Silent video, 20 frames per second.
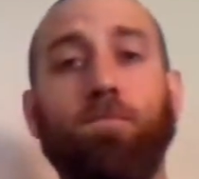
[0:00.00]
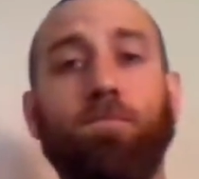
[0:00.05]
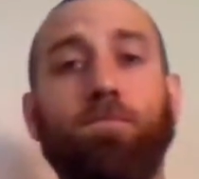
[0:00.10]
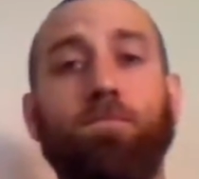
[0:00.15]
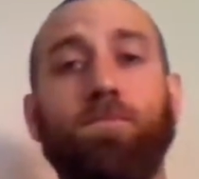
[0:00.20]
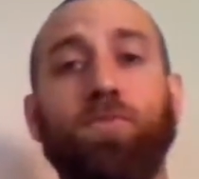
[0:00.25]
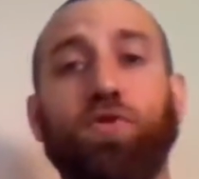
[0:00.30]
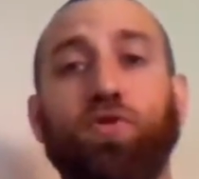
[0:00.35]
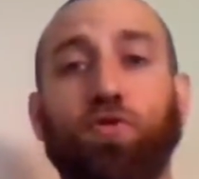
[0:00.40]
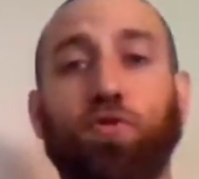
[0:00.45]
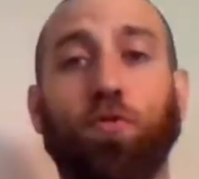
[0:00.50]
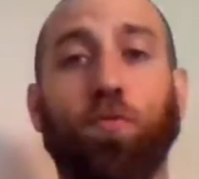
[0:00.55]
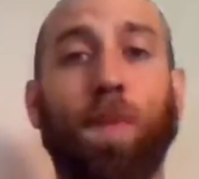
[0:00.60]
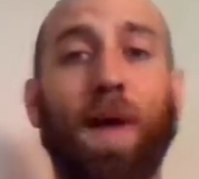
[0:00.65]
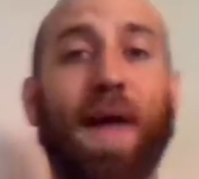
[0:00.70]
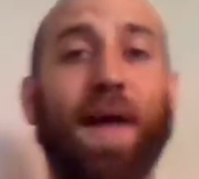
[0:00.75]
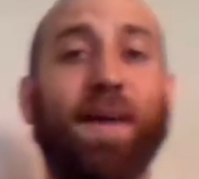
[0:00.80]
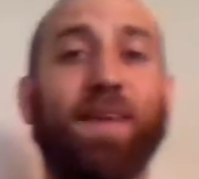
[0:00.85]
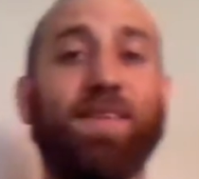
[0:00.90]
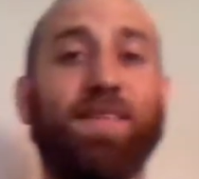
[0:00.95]
Drew
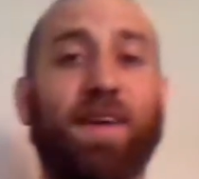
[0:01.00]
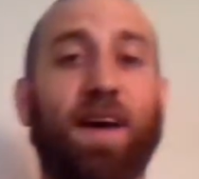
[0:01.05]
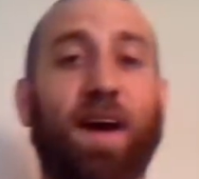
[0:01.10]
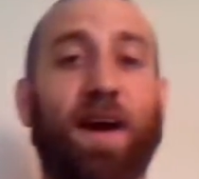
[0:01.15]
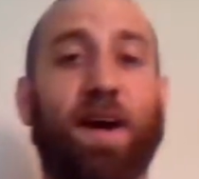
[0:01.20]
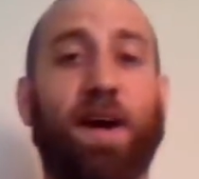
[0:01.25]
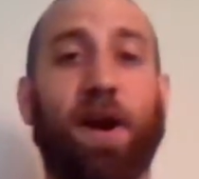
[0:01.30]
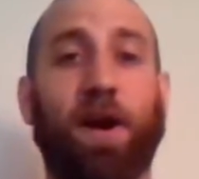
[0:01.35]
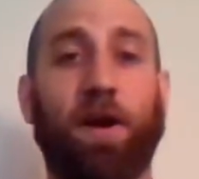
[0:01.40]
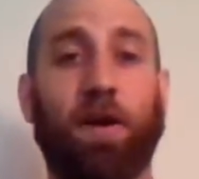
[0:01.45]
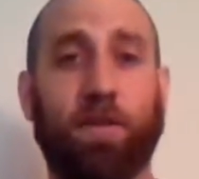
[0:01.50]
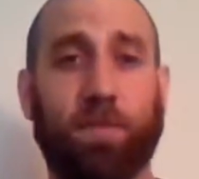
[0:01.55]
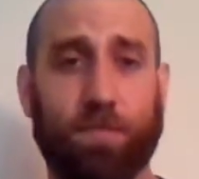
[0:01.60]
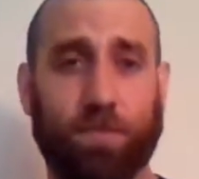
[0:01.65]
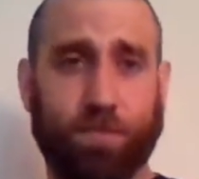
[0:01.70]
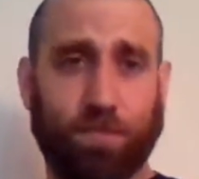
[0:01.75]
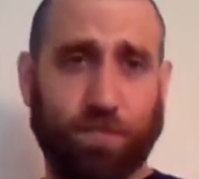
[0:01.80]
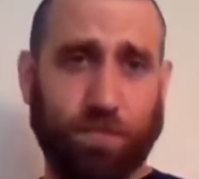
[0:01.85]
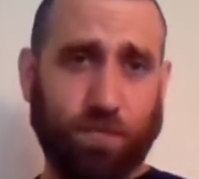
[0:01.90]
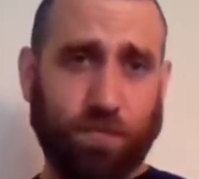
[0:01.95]
McIntyre,
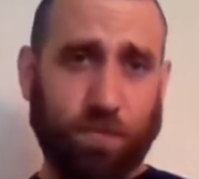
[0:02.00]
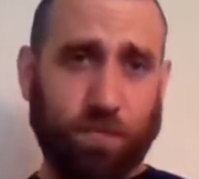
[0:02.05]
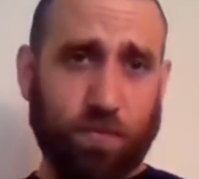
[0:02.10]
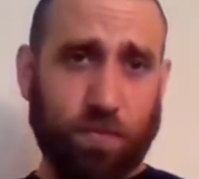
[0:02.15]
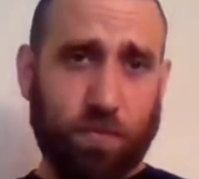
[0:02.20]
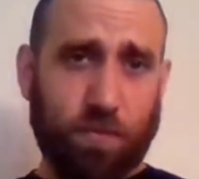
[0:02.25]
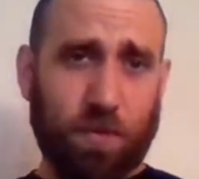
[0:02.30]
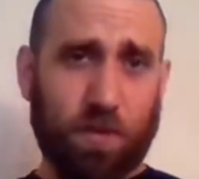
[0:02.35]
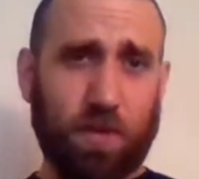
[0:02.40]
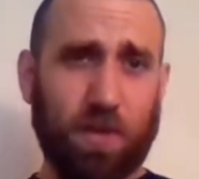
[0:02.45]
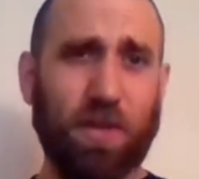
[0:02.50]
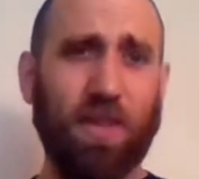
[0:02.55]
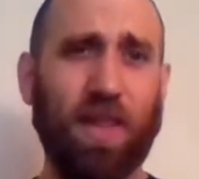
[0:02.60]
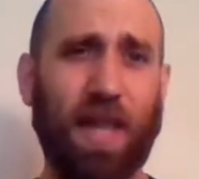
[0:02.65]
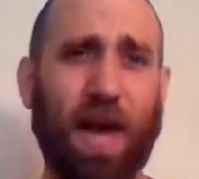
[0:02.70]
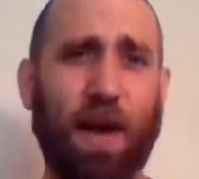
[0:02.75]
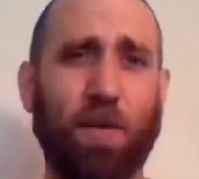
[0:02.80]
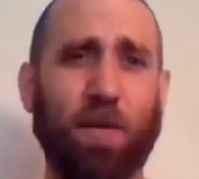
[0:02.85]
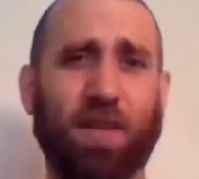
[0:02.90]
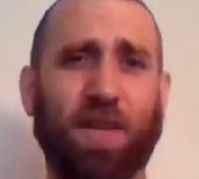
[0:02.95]

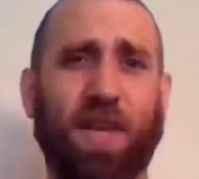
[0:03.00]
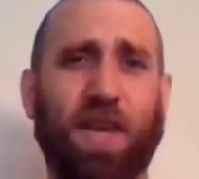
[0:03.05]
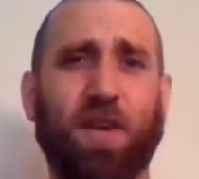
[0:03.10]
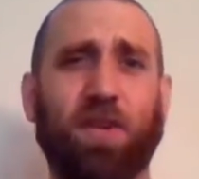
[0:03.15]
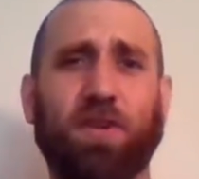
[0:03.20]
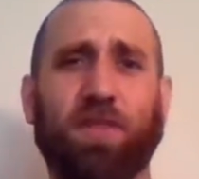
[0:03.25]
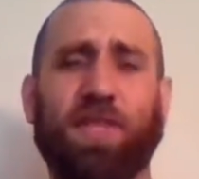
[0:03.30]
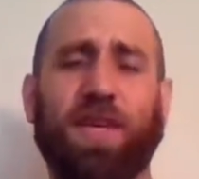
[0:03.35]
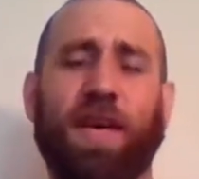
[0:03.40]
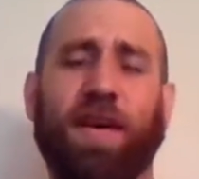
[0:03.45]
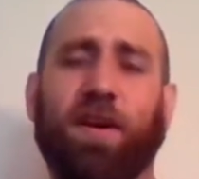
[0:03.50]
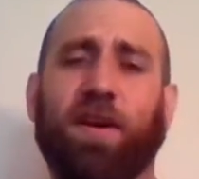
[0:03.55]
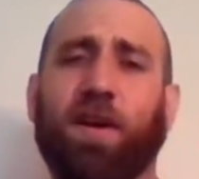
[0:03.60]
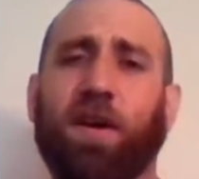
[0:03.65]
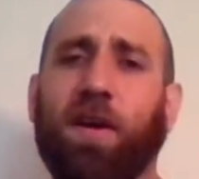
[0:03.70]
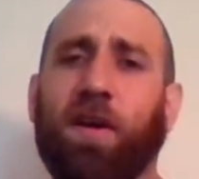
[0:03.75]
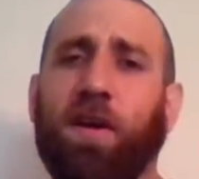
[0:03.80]
allowing The Undertaker